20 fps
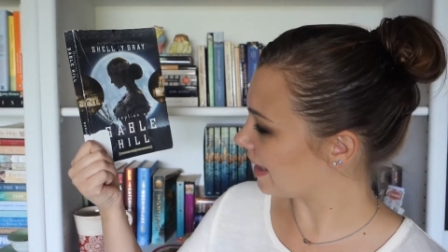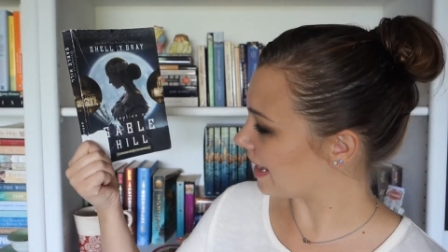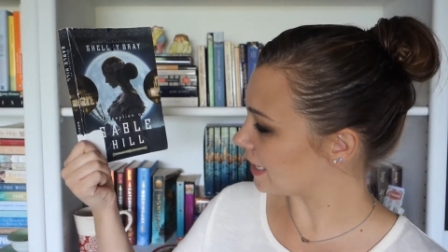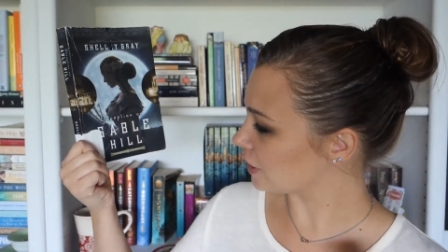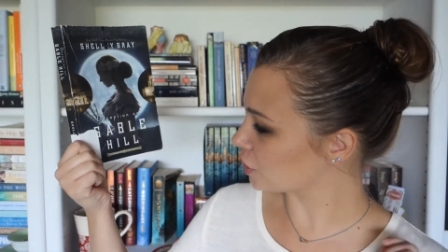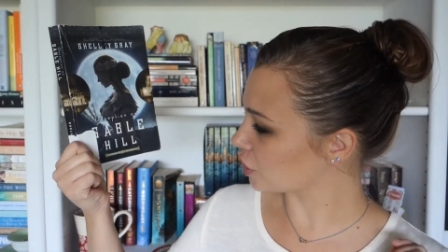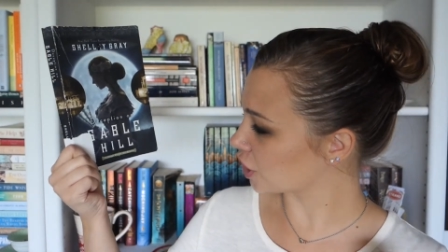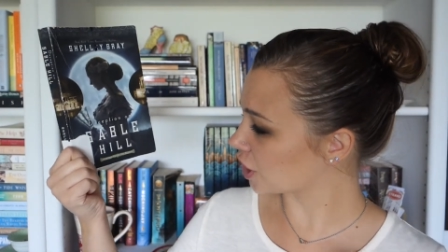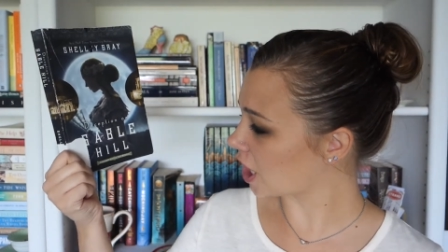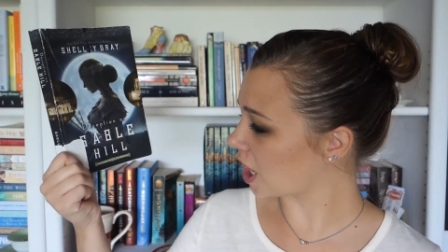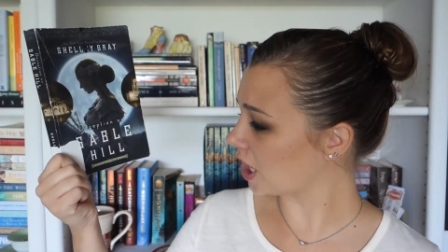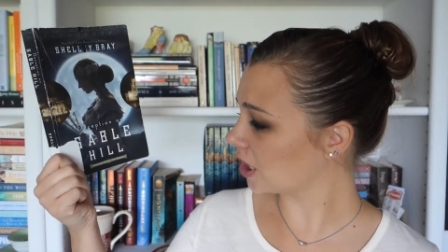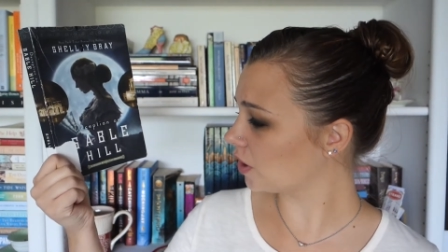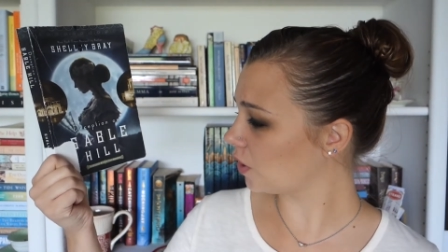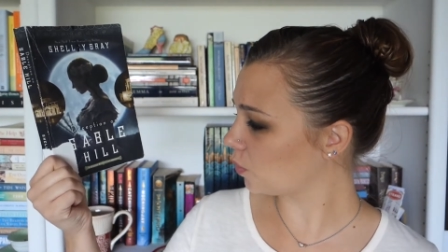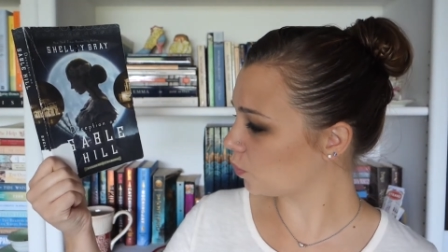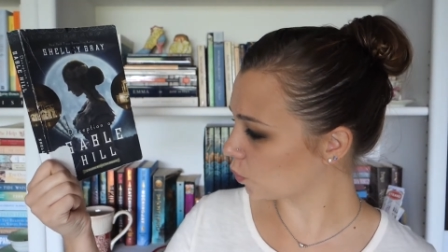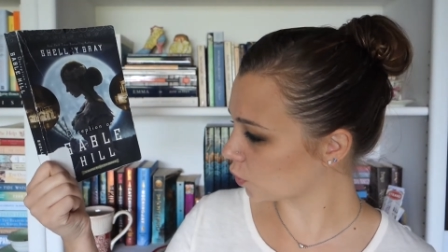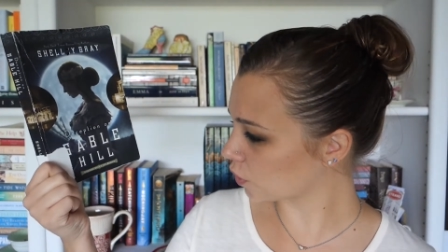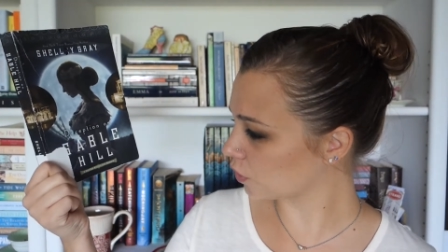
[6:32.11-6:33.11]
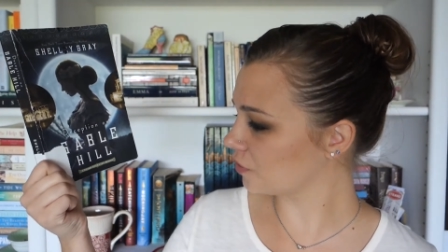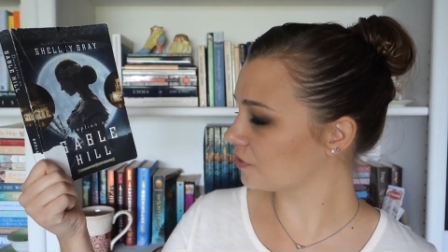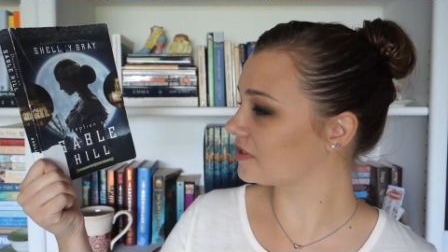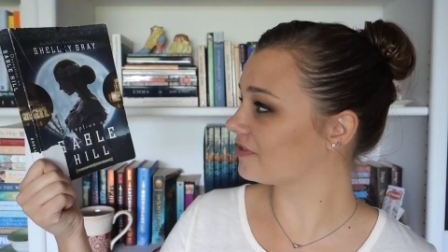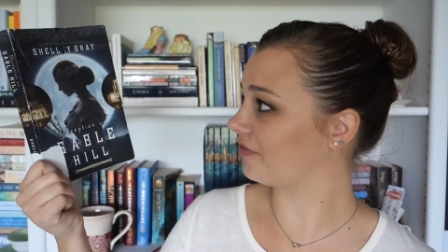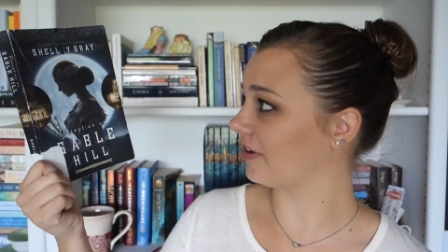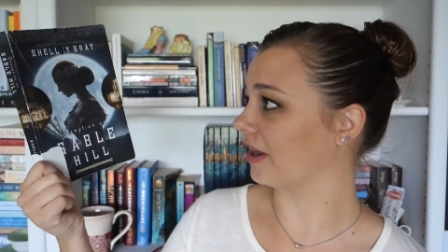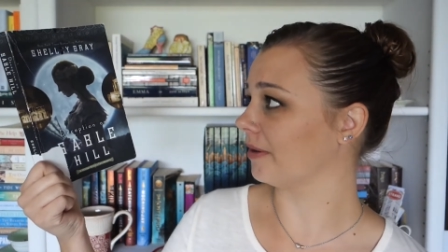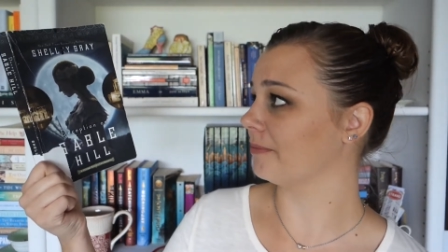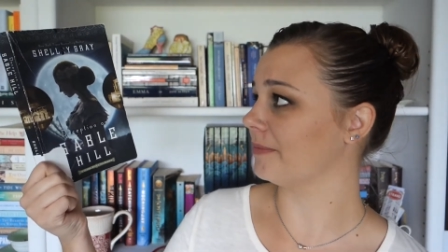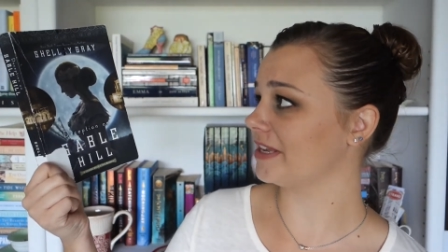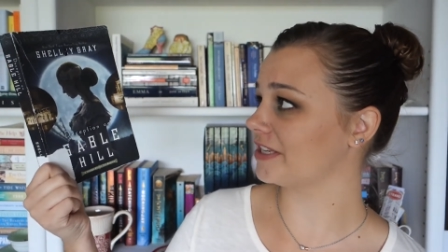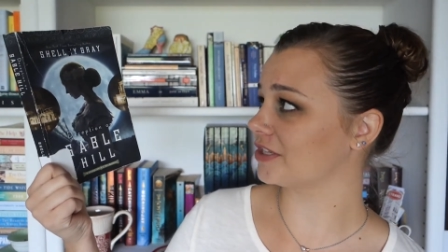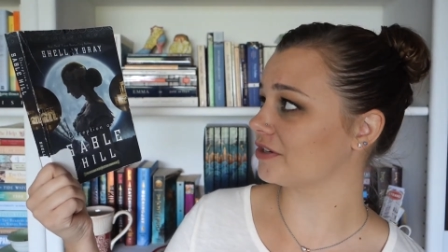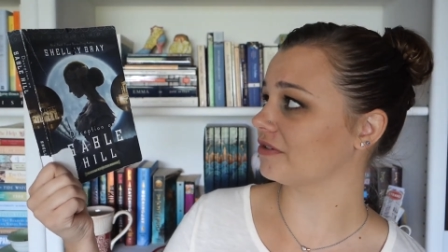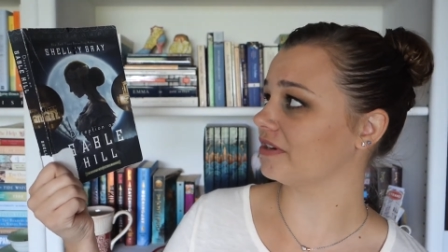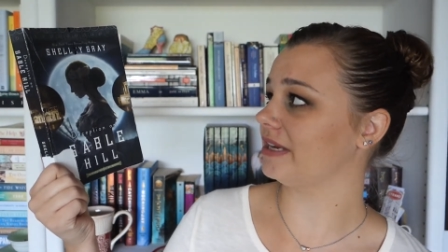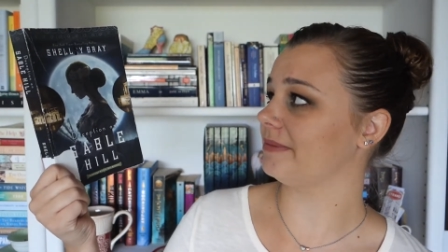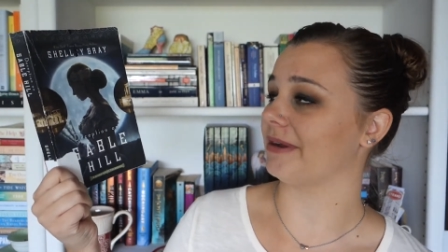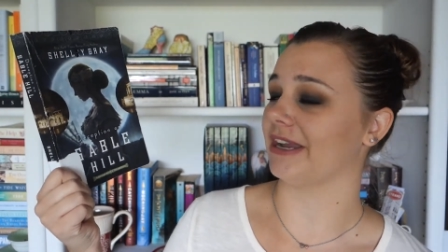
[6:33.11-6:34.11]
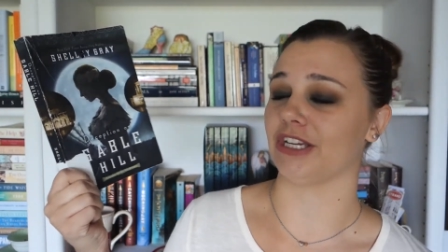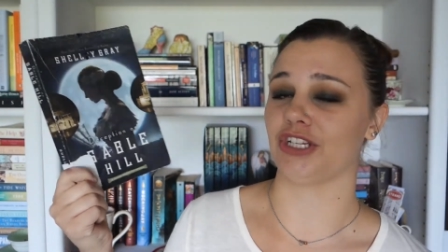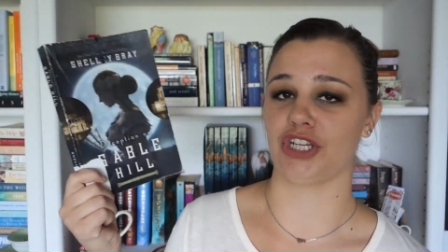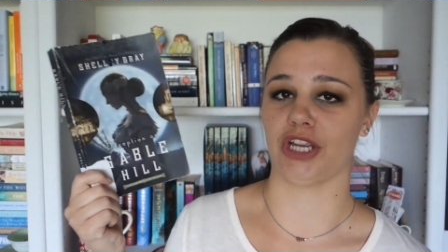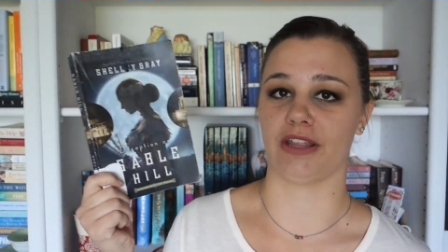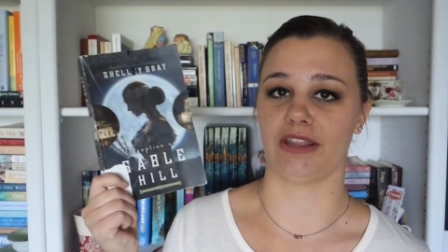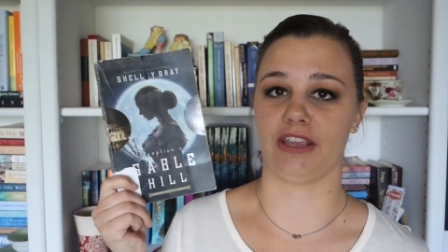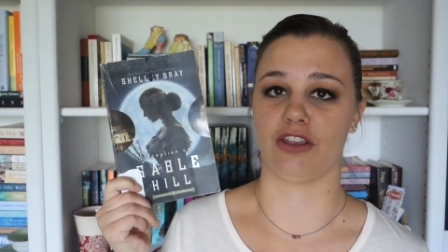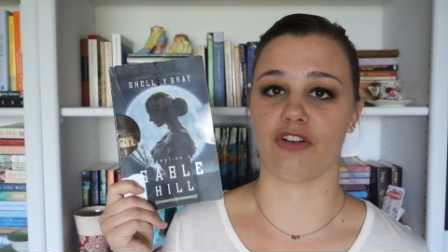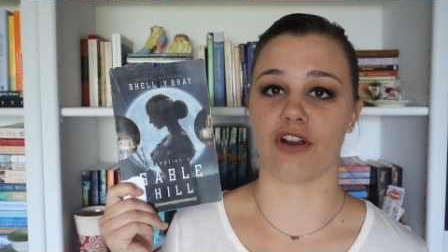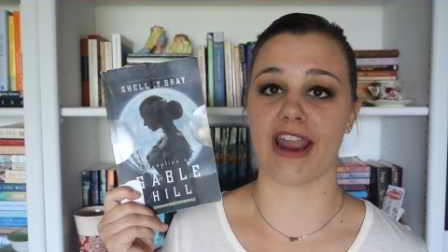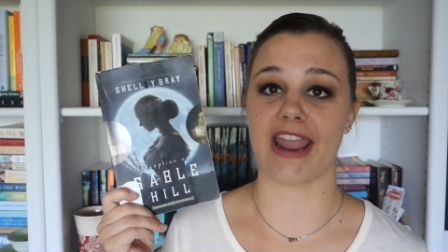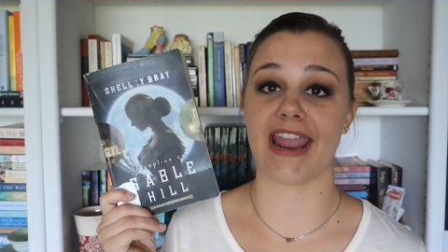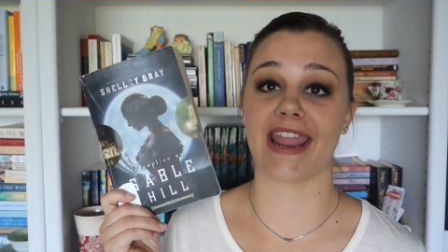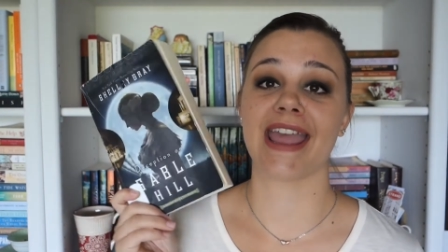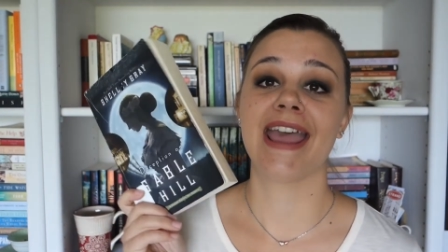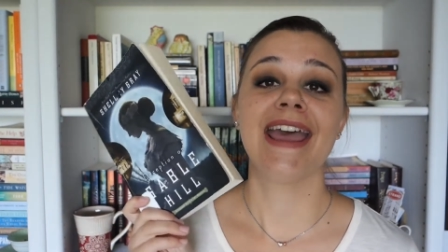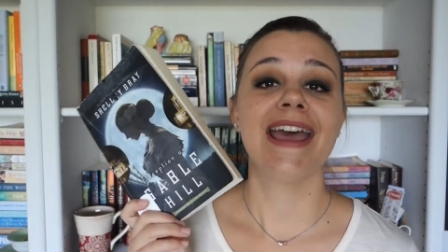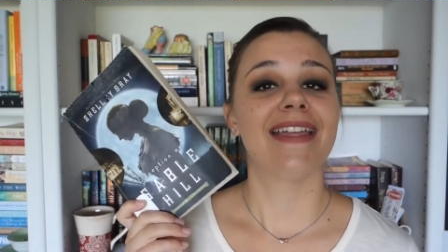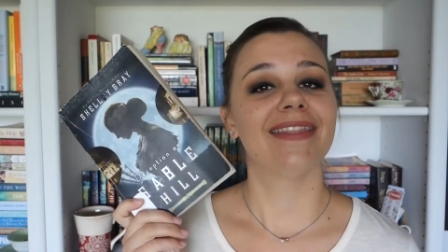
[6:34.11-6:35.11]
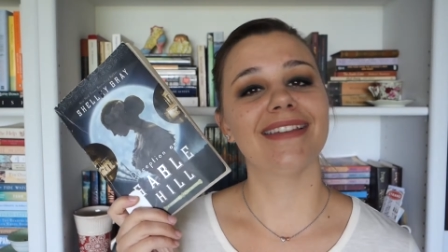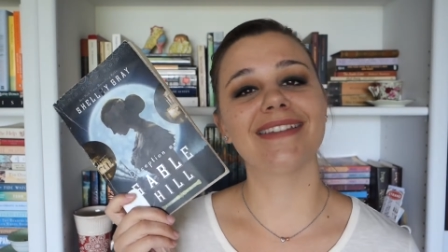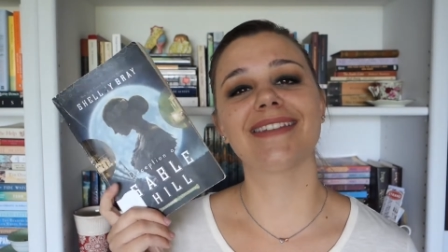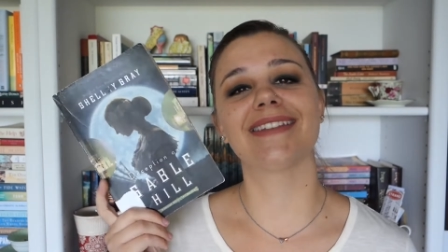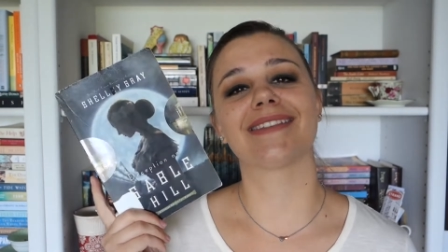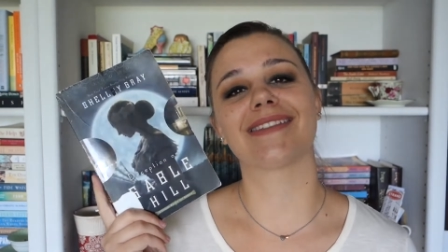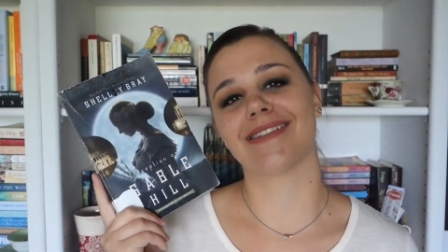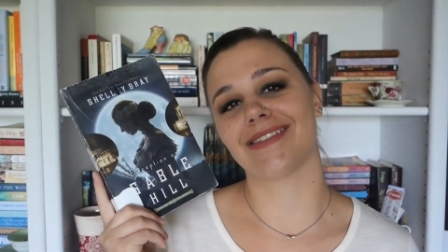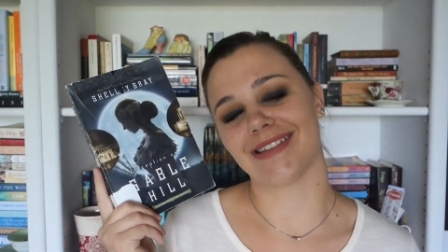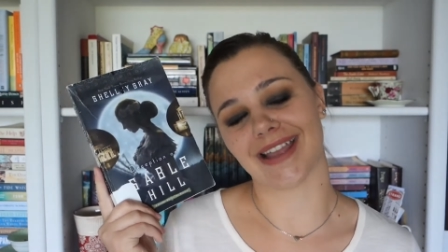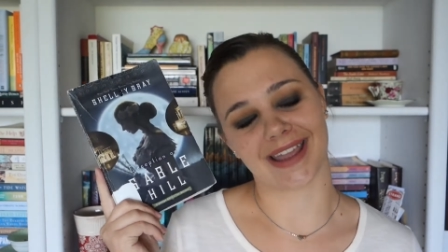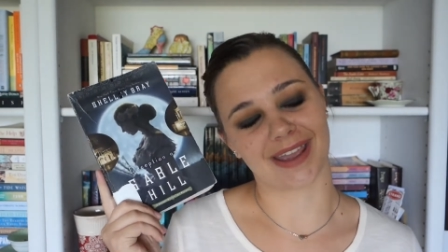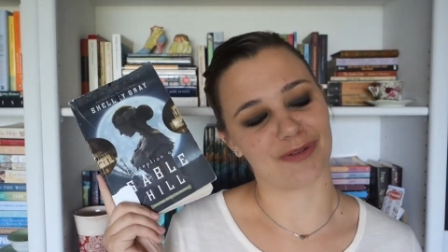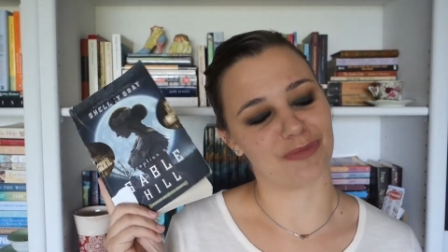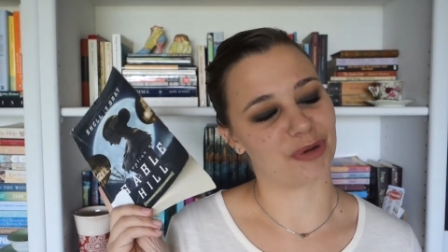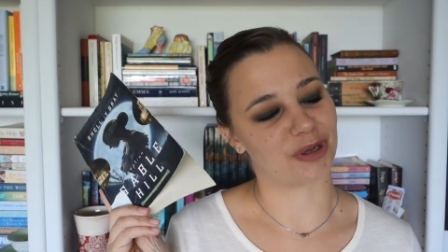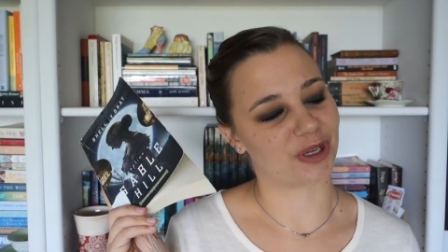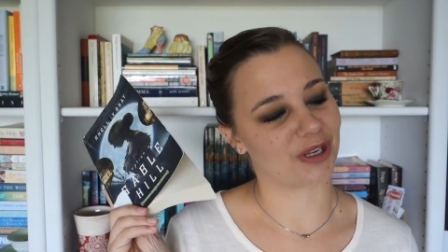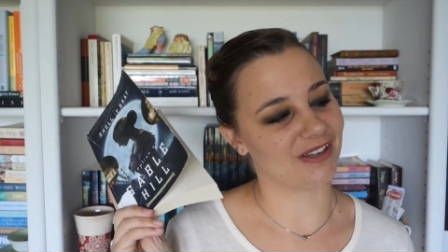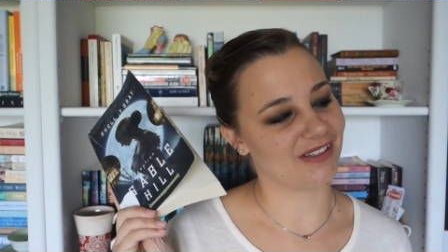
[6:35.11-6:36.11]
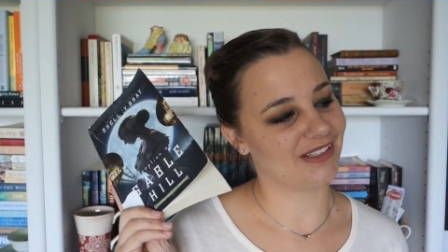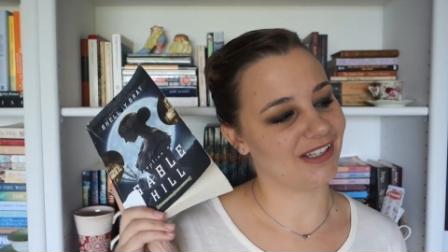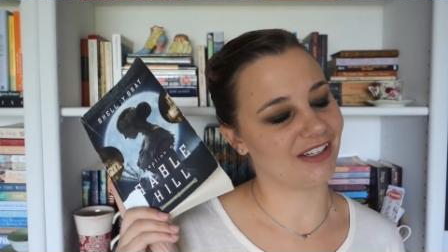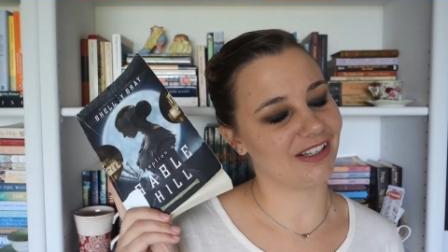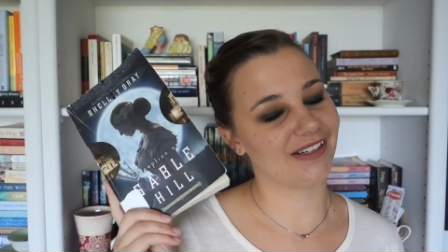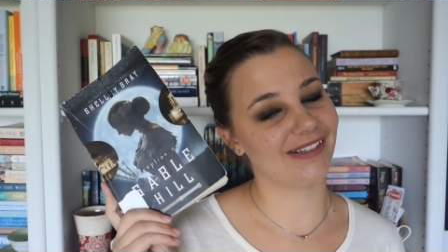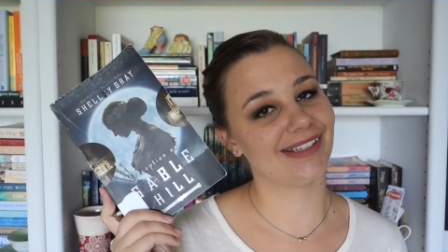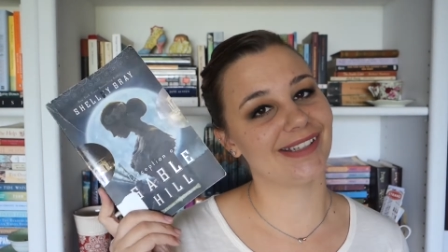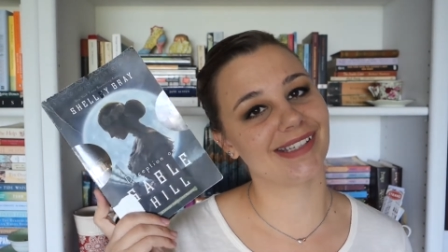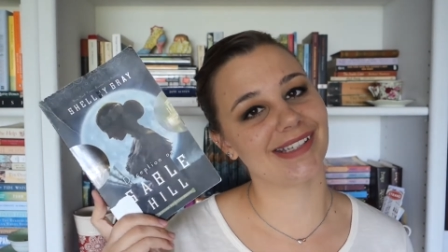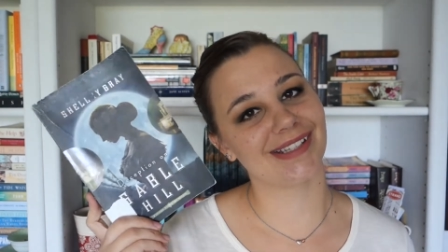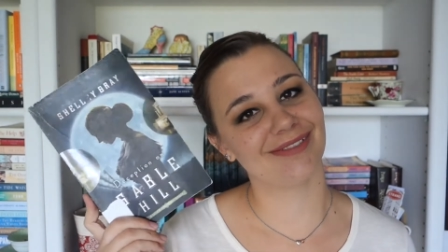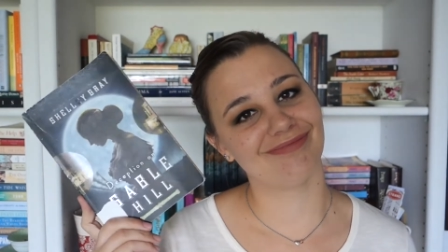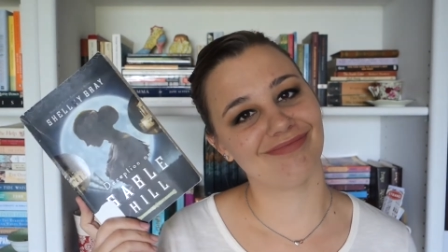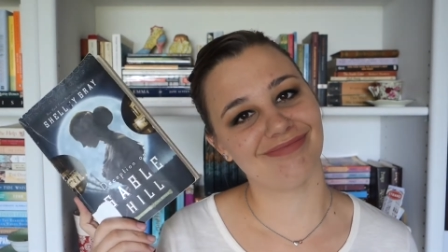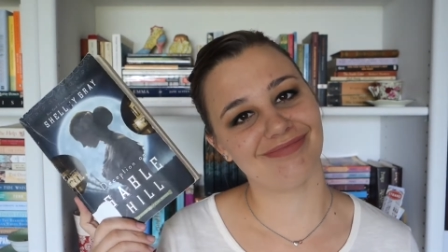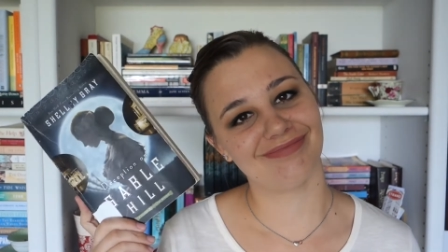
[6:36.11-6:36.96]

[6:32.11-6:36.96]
a Chicago World's Fair Mystery by Shelley Gray. This is the second book in a series.